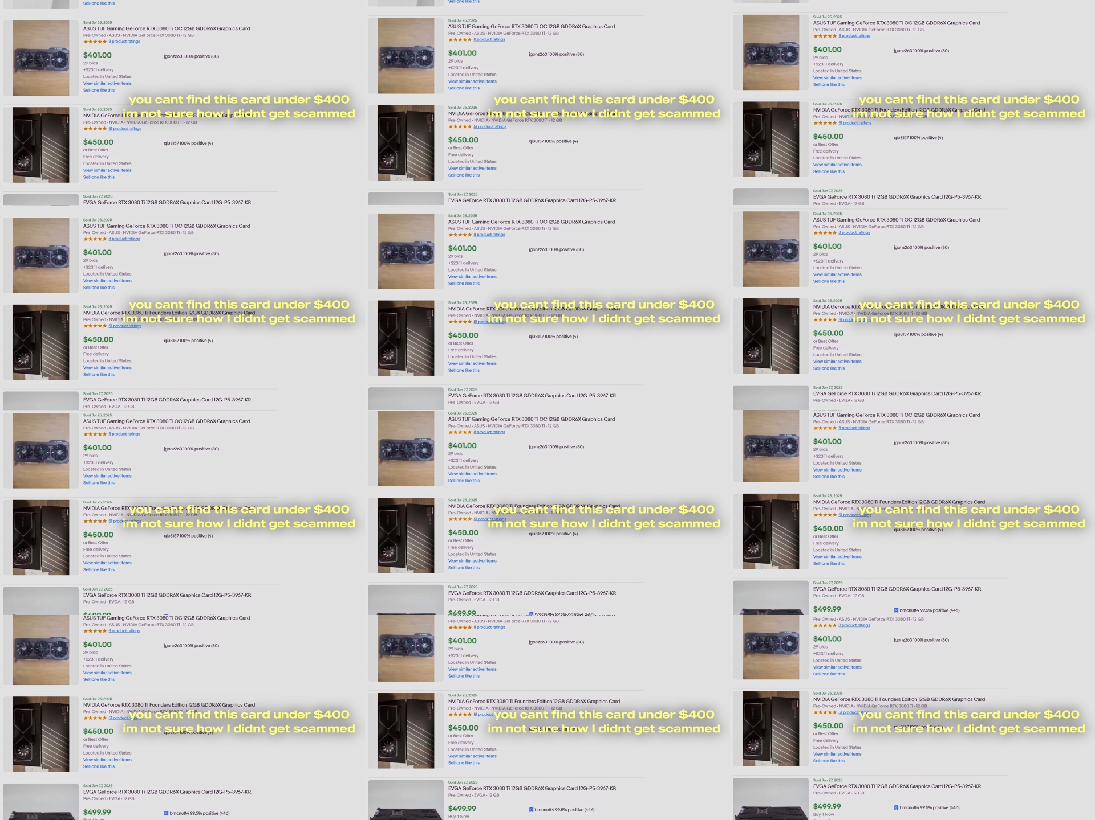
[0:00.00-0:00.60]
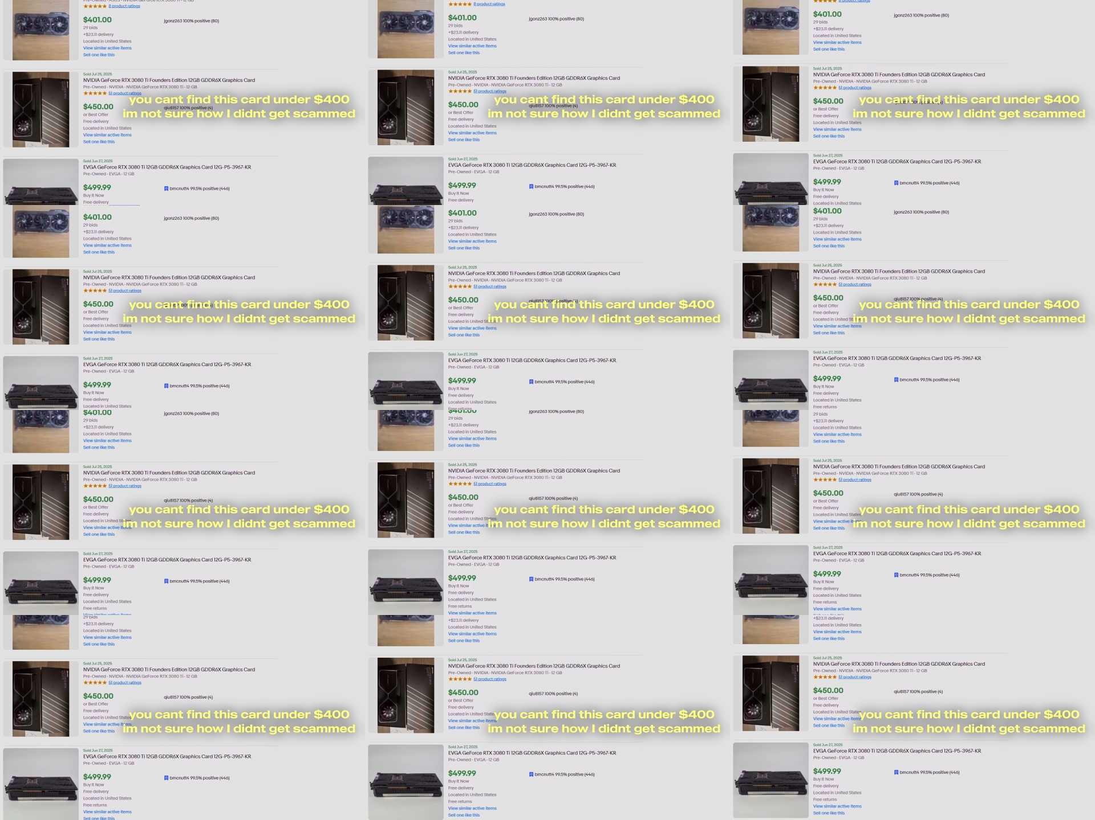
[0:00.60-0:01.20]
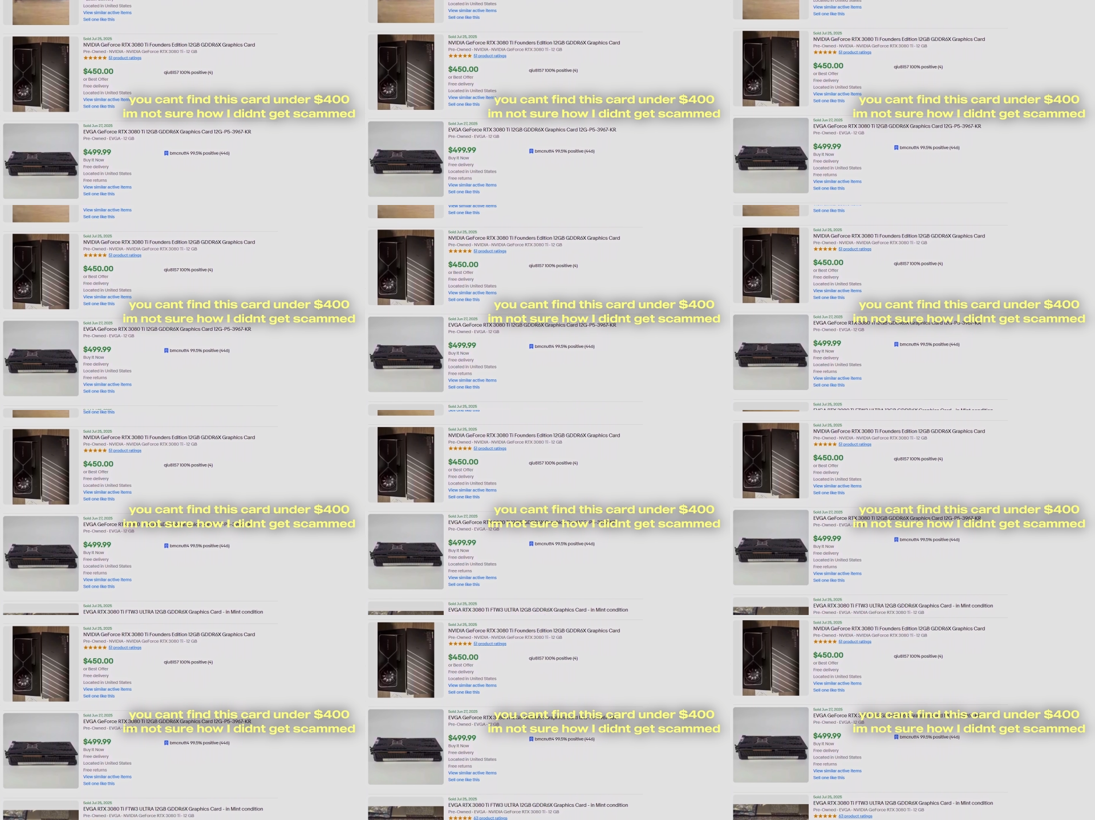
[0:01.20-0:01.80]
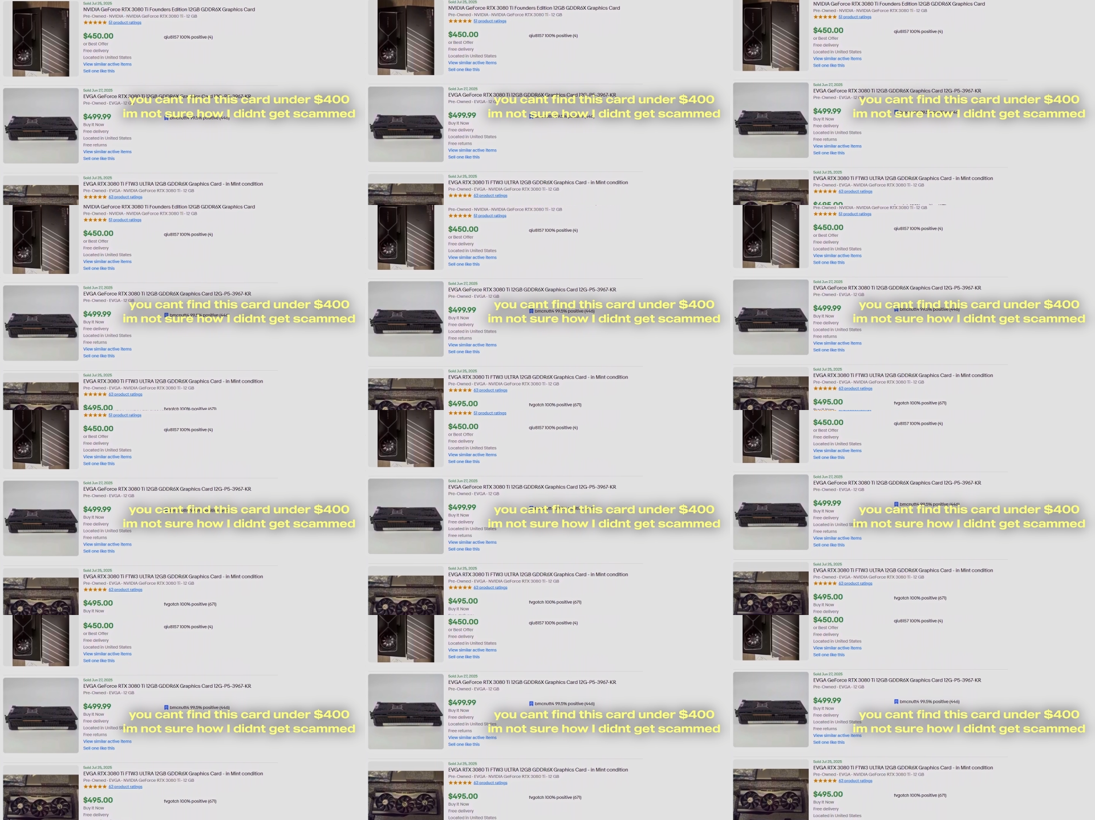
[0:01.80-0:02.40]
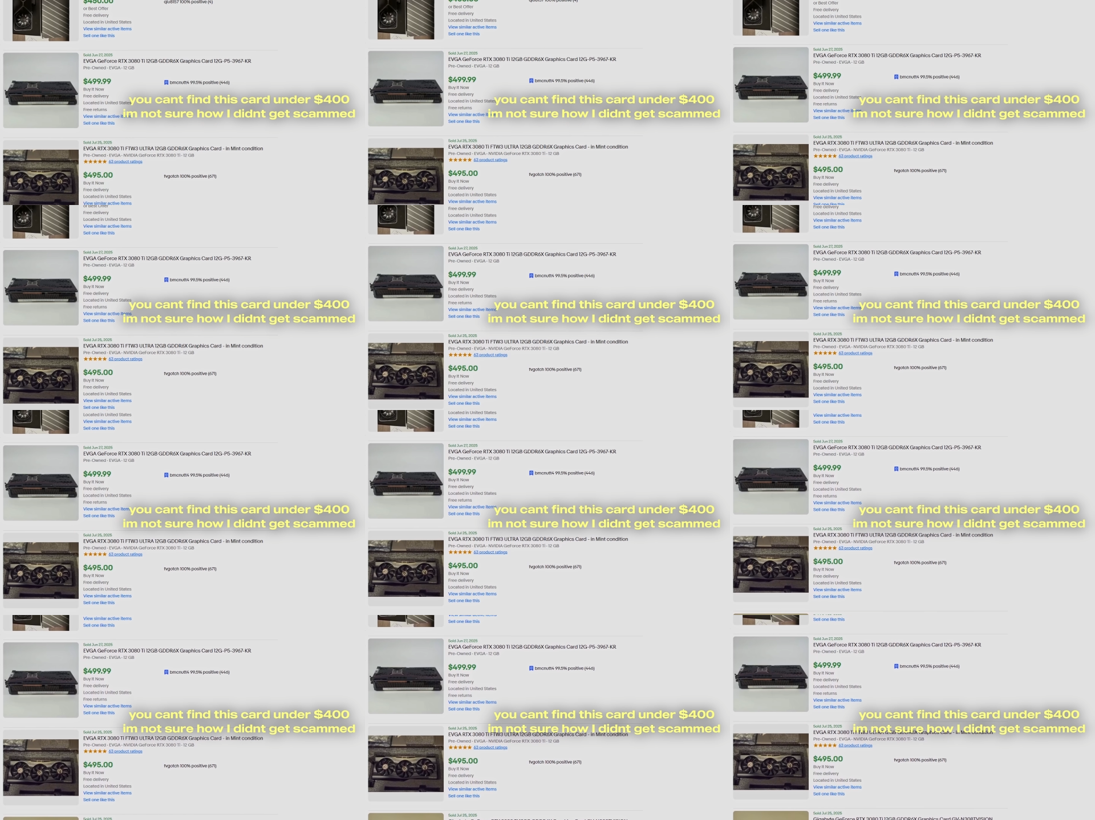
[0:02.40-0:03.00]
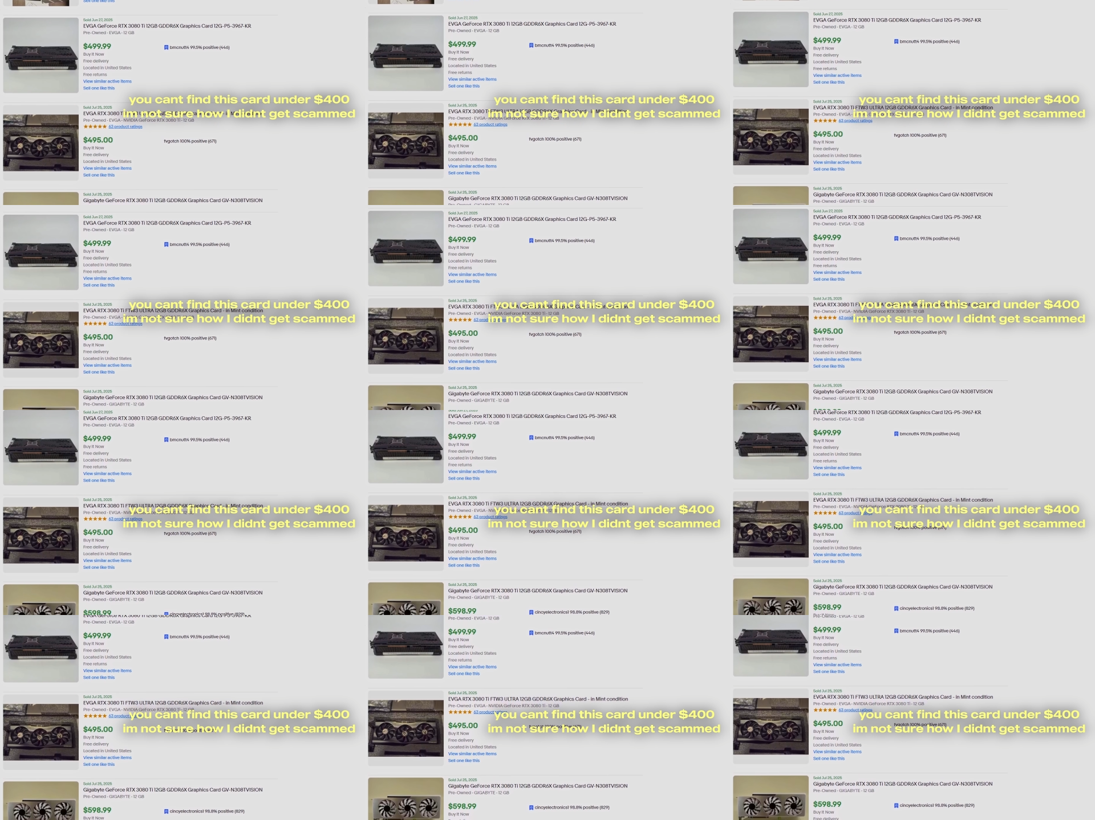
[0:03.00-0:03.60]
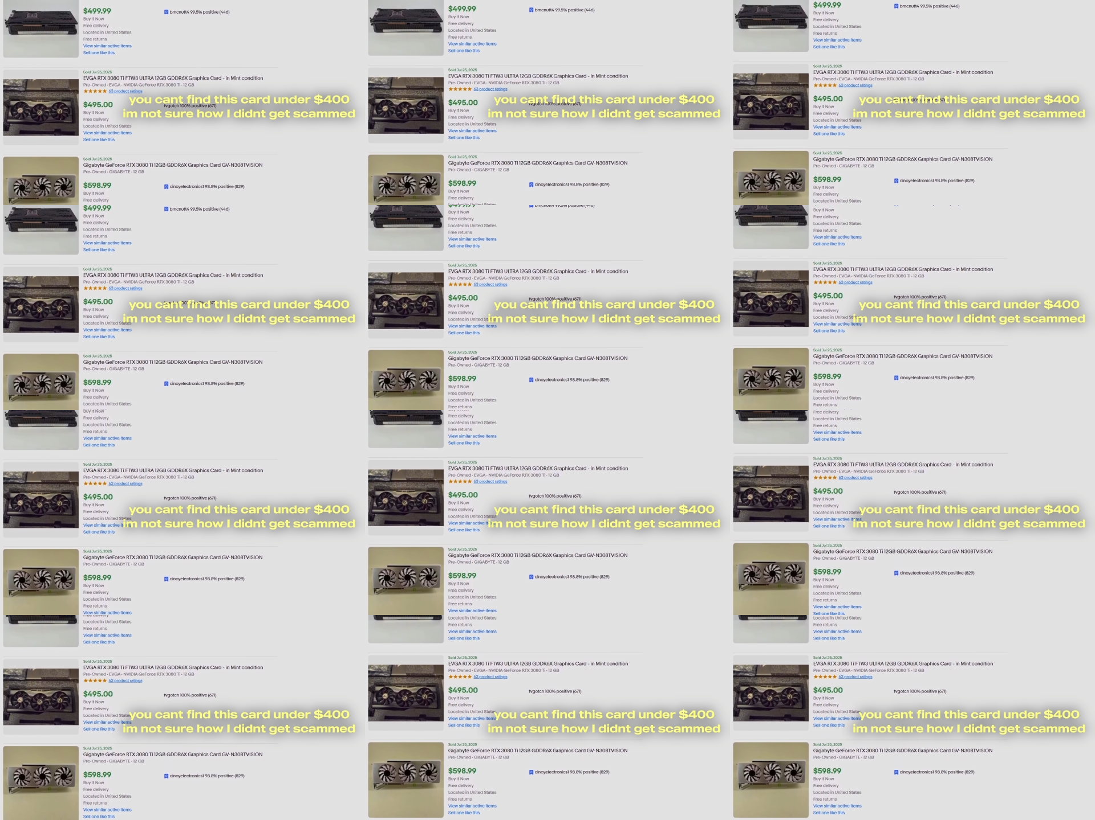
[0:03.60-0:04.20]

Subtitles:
(no speaker visible)